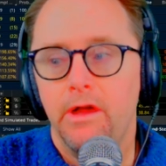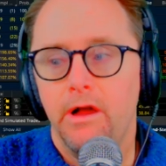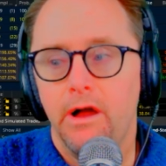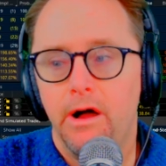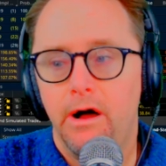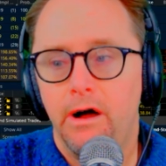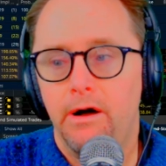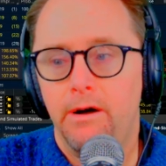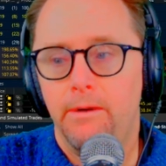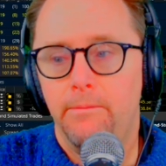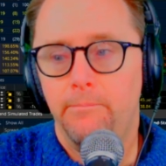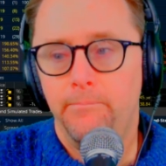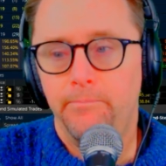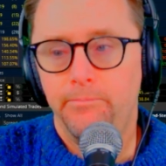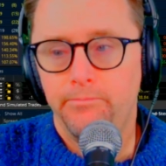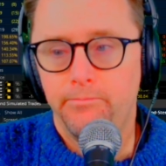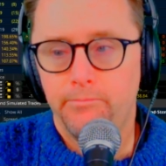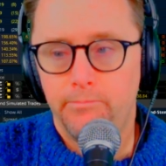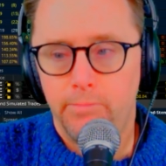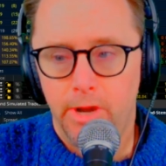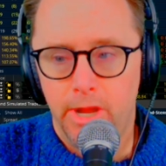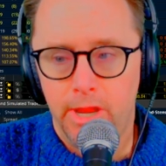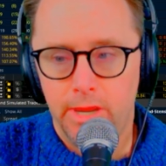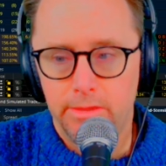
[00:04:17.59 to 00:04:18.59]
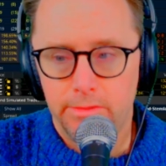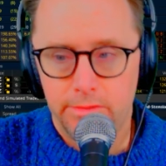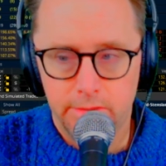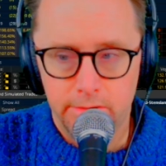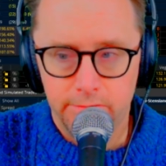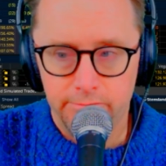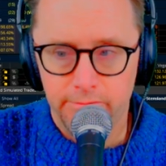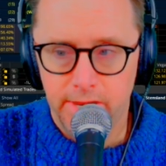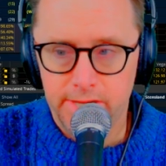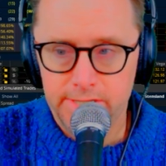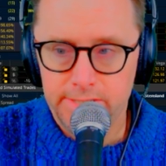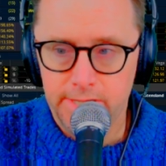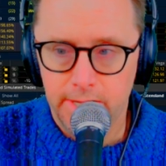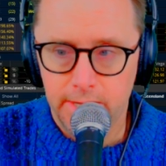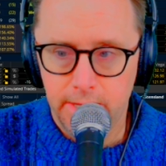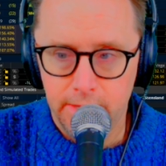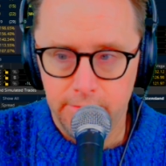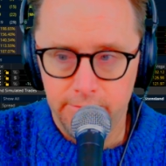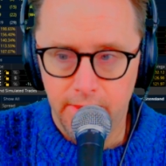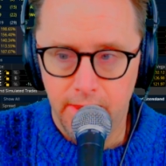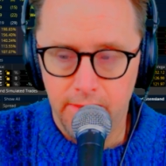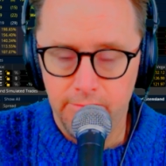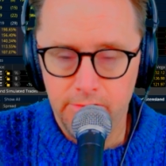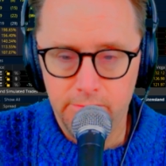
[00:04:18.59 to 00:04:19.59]
But the advice I
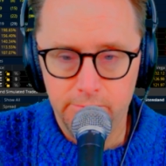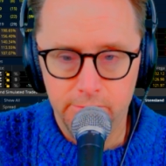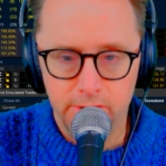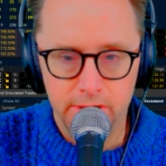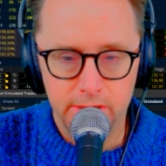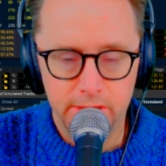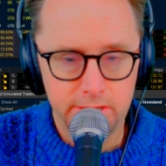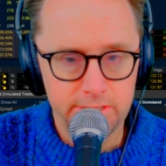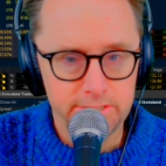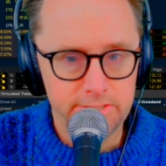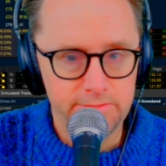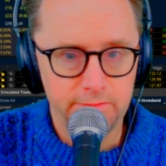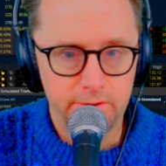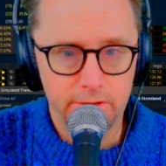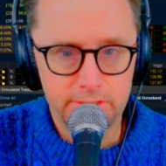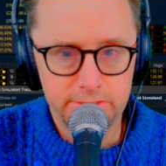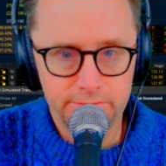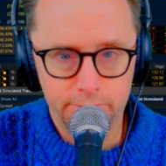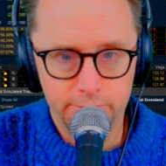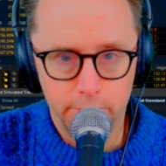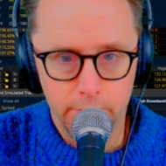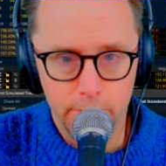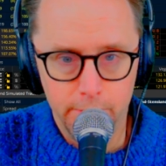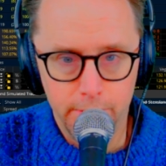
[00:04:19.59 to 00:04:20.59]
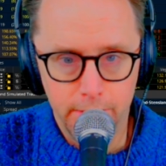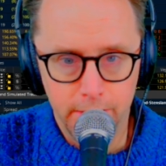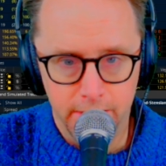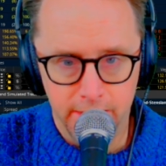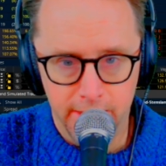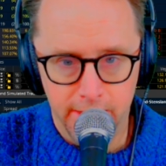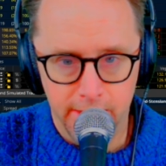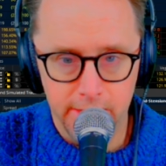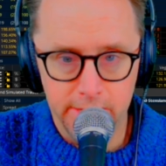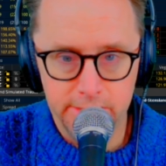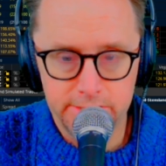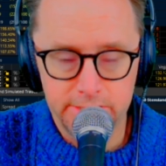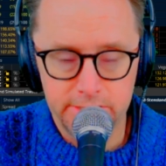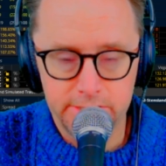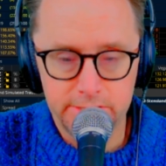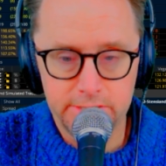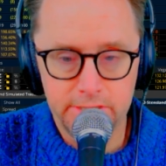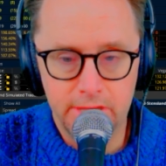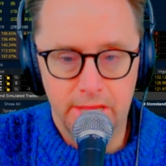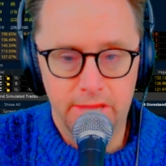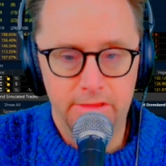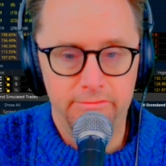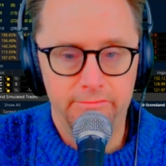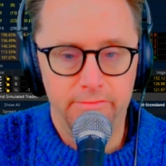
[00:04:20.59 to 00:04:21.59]
give everybody as far as 401ks is
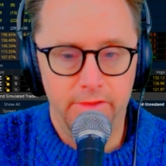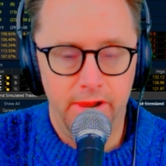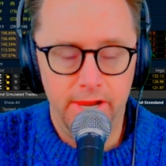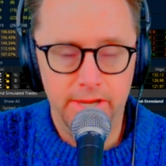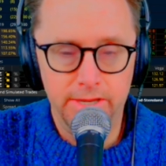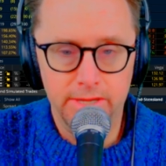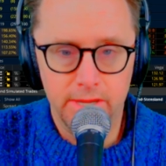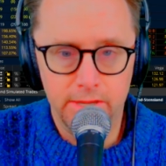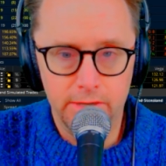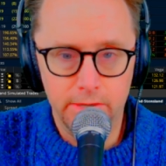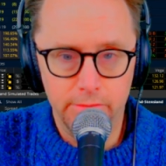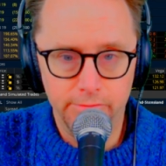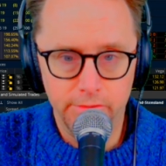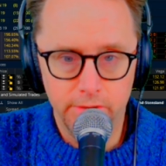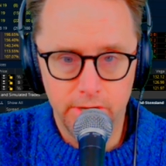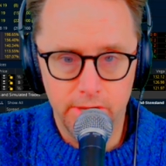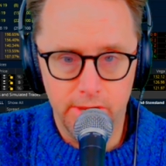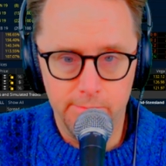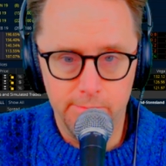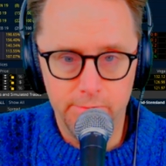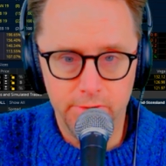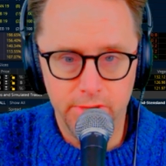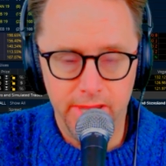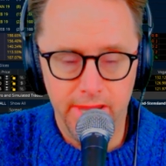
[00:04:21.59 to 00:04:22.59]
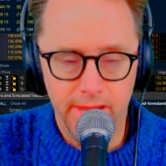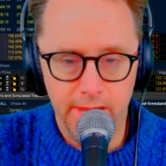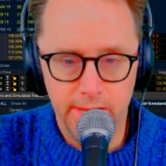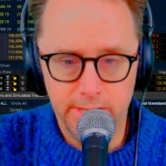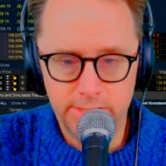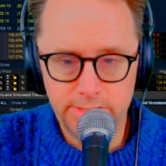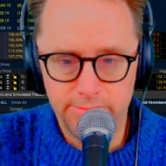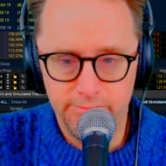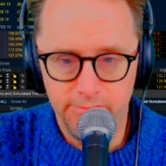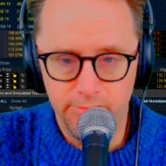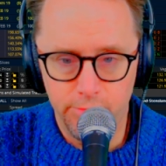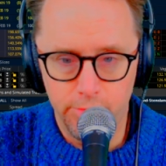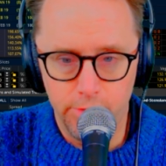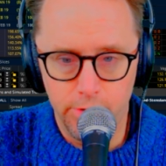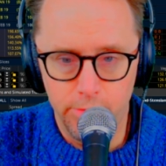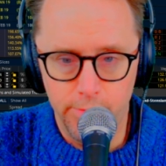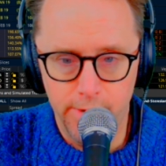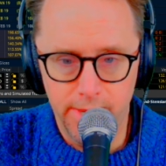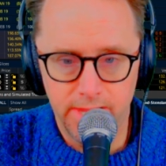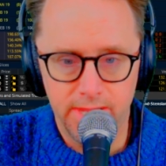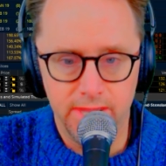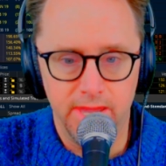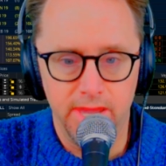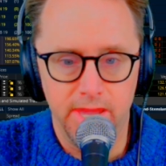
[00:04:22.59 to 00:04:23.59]
find out if your company has a
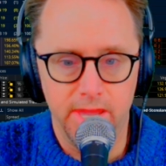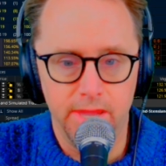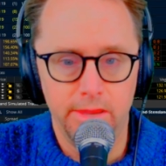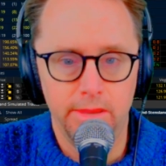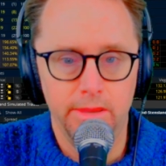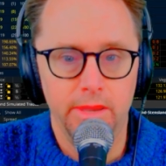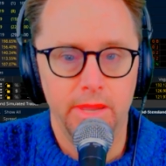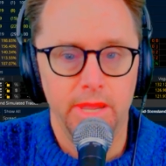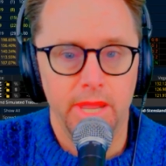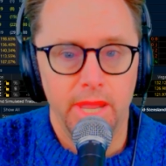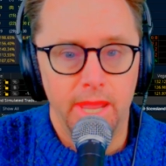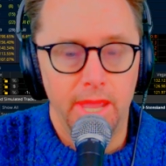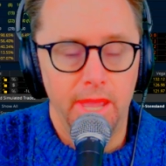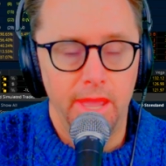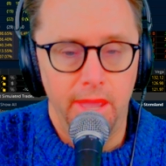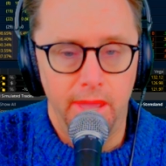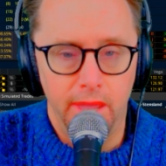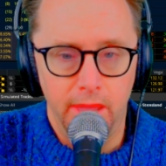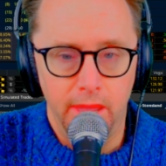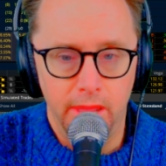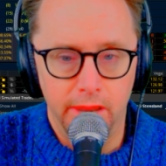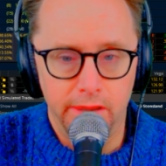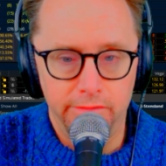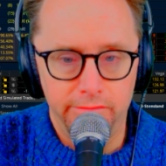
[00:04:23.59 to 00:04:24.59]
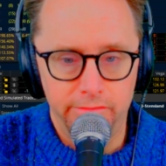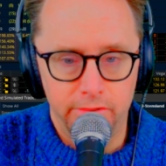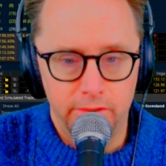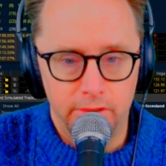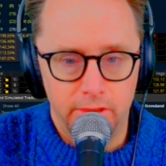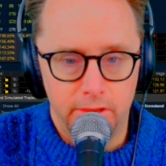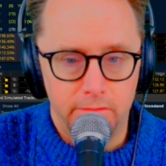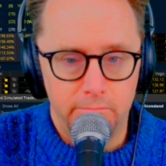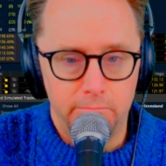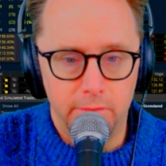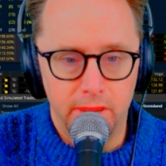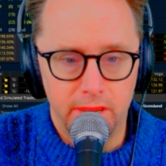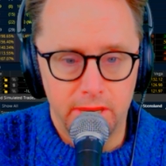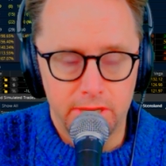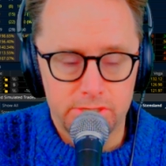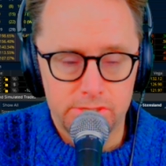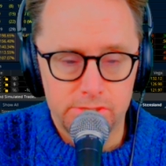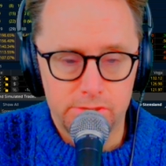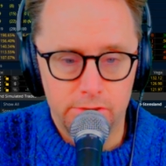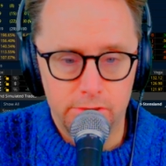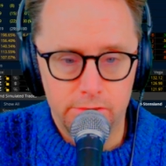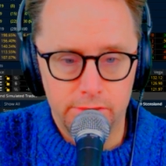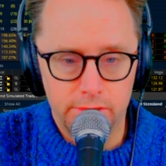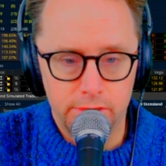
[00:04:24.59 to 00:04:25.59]
401k and make
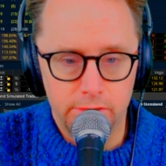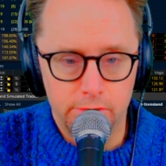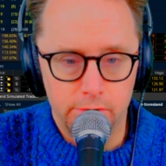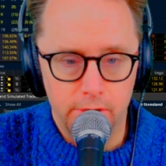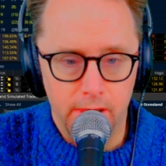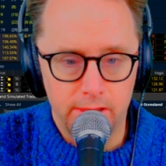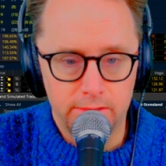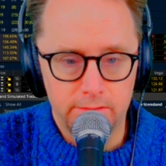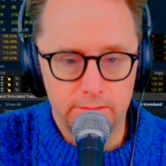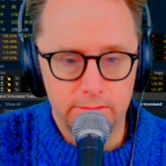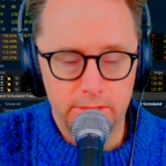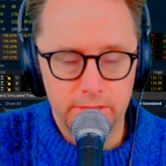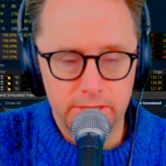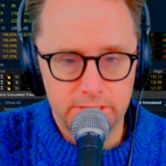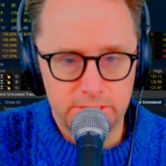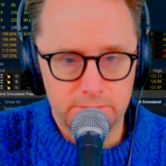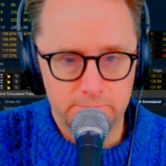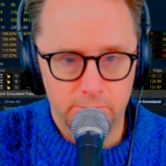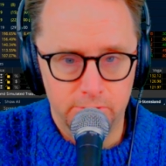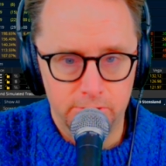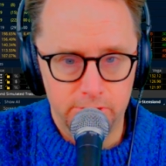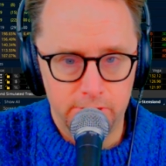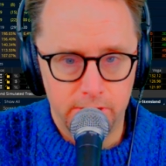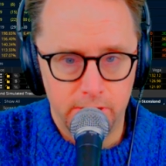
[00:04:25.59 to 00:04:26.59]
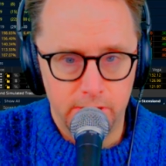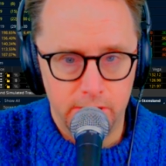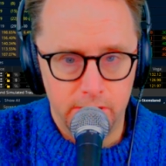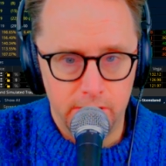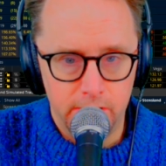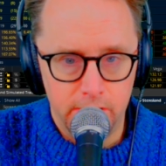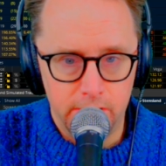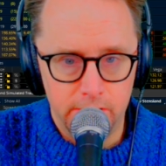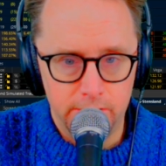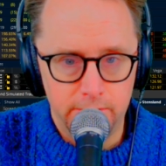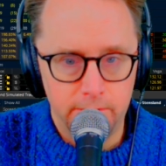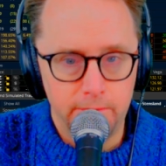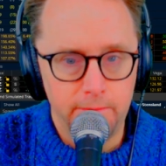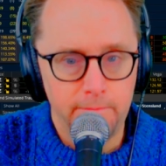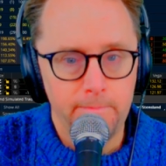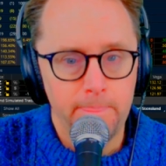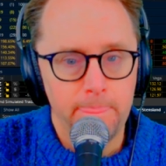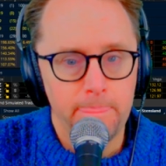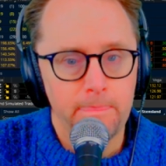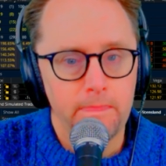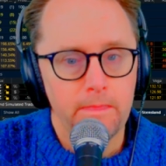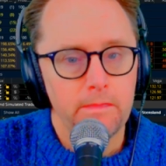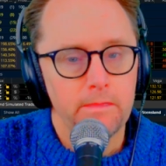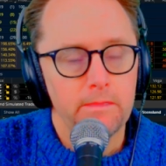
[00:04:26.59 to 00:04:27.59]
sure that you're at least putting in
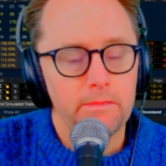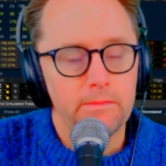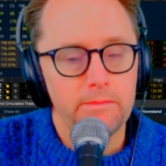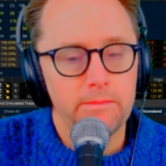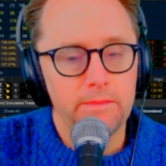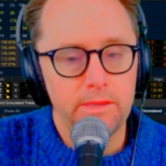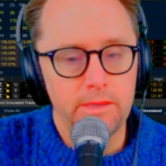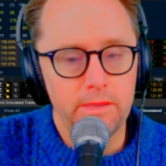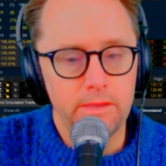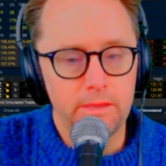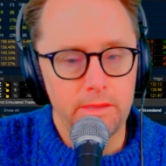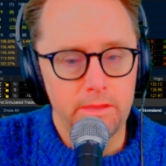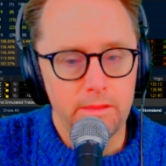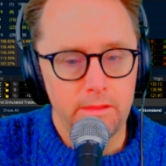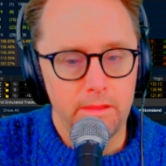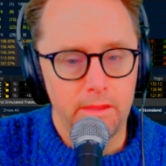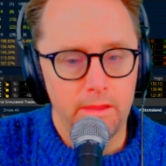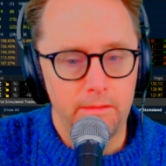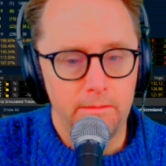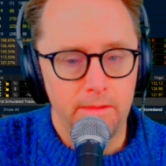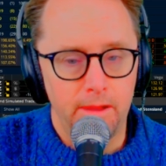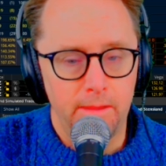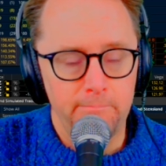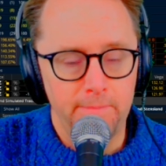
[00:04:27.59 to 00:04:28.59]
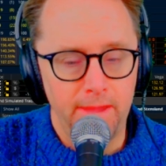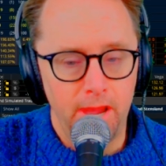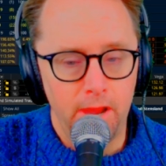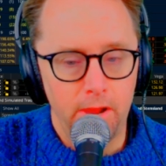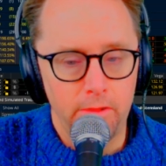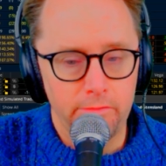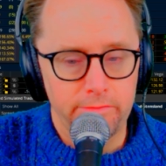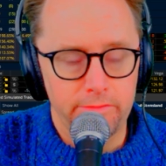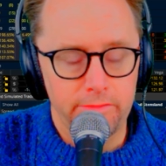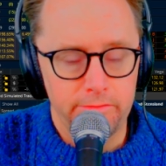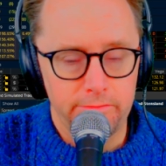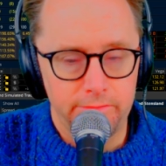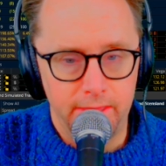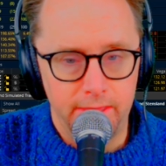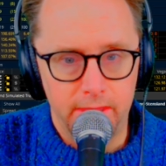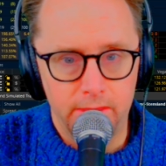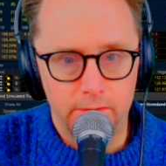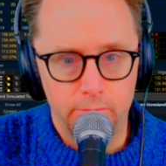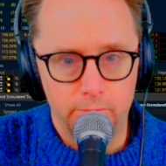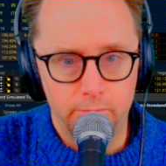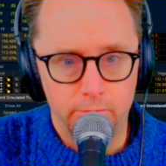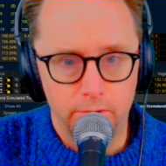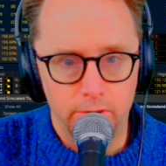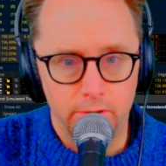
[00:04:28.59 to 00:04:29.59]
the amount that they
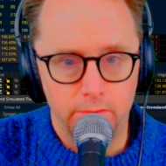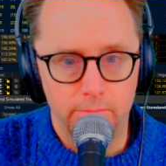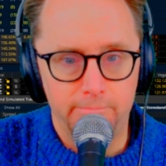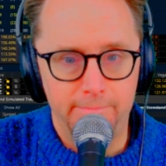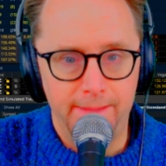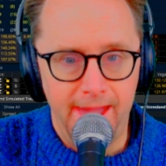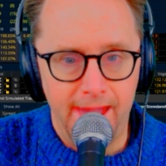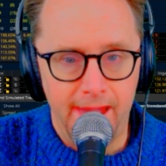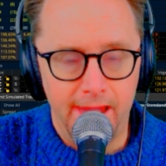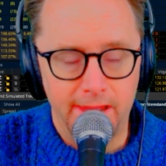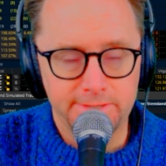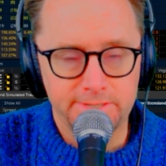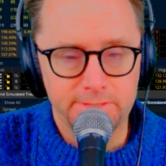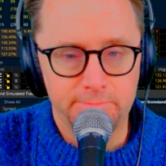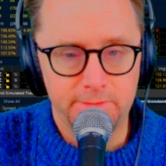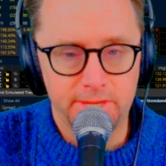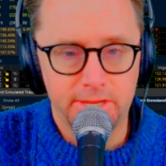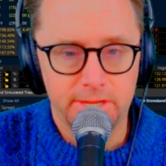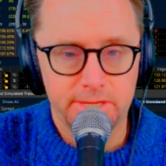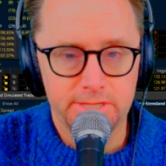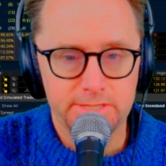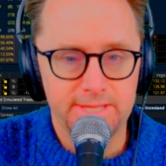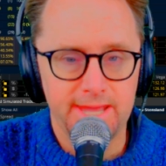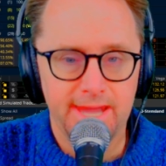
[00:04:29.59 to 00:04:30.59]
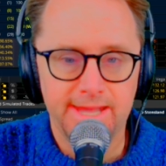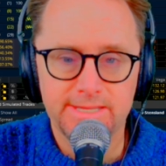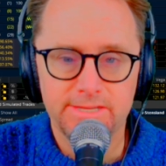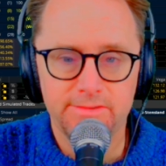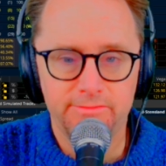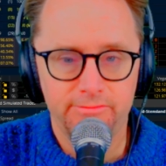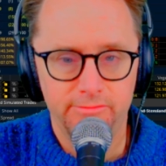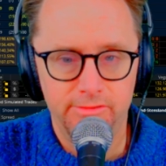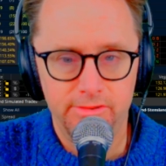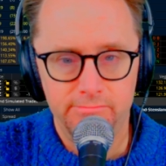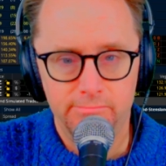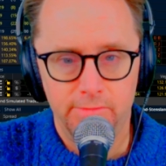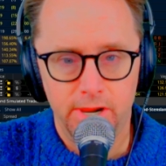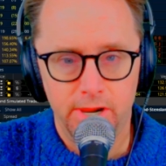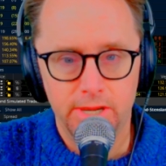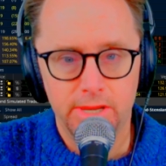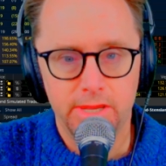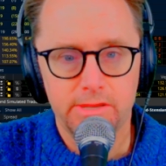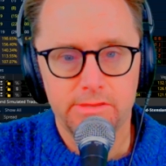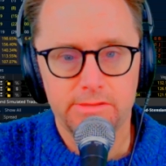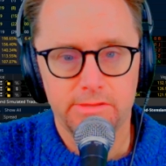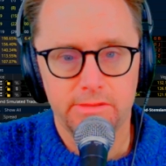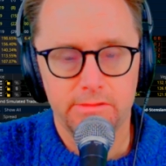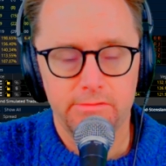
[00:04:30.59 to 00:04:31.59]
will match, because that's free
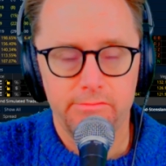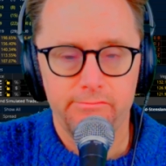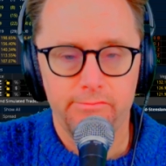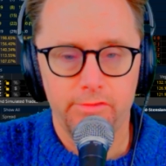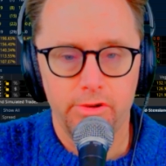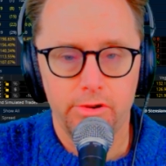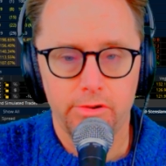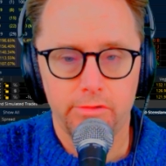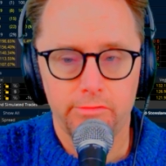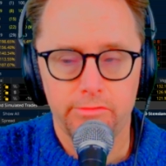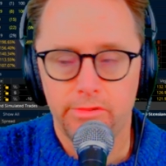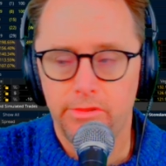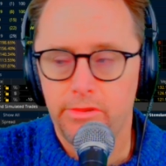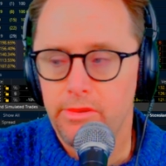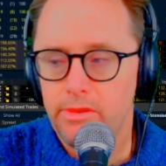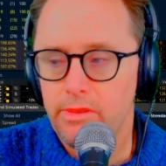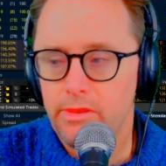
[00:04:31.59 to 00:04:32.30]
money to you folks.